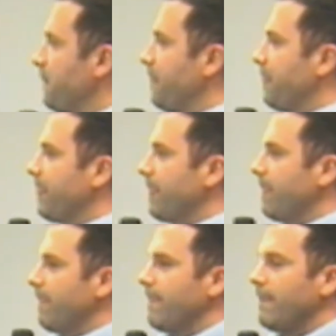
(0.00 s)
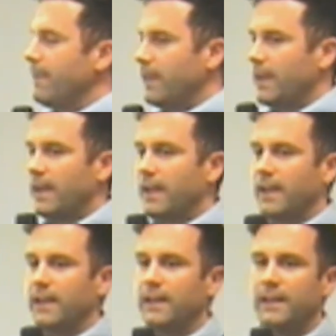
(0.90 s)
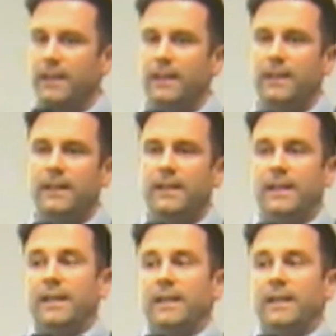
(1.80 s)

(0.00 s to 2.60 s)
Nobody speaks.